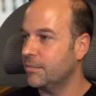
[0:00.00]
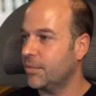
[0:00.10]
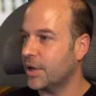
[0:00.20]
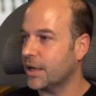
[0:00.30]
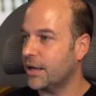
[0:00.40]

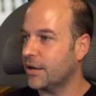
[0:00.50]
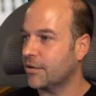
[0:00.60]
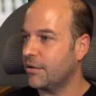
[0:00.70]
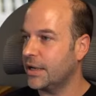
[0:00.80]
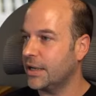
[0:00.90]
my color
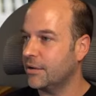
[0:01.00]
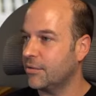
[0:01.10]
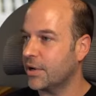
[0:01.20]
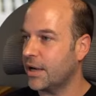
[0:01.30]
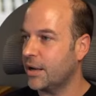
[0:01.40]
grading
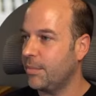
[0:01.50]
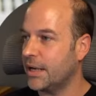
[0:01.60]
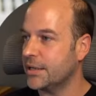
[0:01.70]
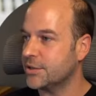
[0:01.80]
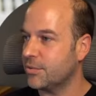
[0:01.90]
or color
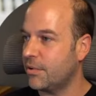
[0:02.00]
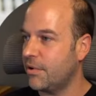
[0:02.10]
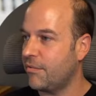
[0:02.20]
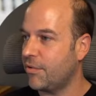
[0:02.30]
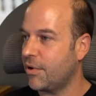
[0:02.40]
balance
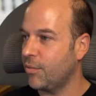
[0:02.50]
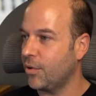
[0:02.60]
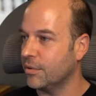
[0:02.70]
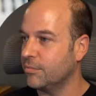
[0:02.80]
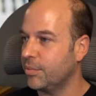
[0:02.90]
wherever I
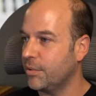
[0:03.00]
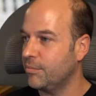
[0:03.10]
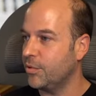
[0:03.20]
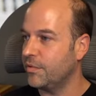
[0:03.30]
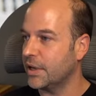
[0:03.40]
want by
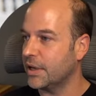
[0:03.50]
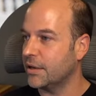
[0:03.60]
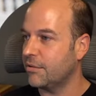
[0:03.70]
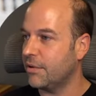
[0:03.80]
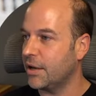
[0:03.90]

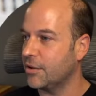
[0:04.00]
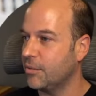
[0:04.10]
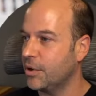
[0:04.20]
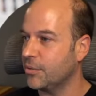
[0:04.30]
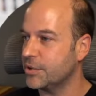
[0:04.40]
moving around the
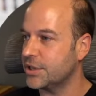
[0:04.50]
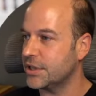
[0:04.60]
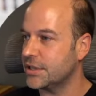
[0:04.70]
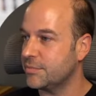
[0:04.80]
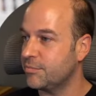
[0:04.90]
wheel, which
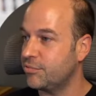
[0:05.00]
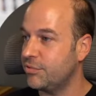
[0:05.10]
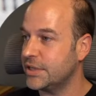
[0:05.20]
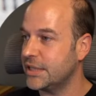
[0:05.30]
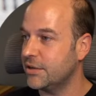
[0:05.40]
is
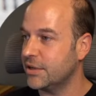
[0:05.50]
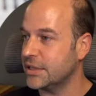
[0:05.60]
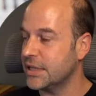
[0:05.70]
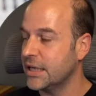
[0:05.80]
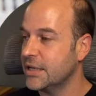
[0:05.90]
pretty nice.